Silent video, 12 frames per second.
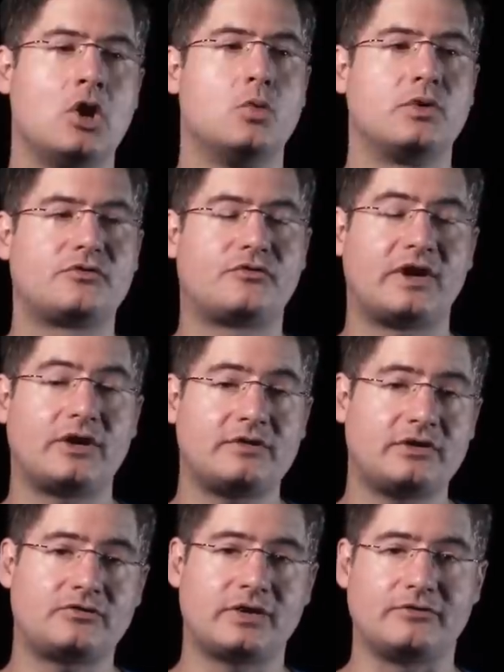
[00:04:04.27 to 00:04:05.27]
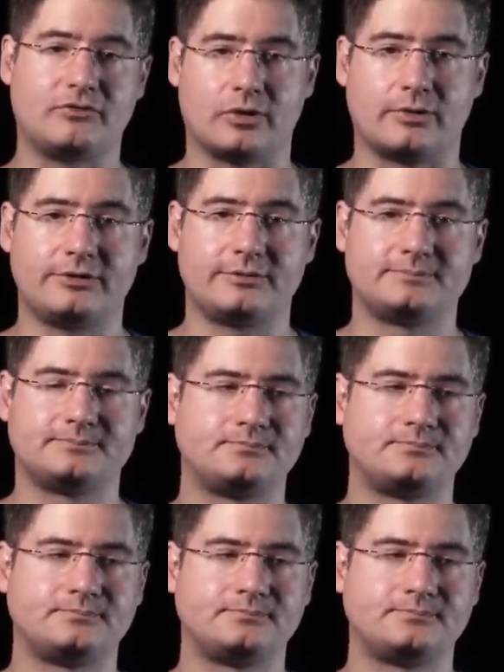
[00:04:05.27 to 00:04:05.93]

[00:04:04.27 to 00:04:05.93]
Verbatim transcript: was fairly straightforward.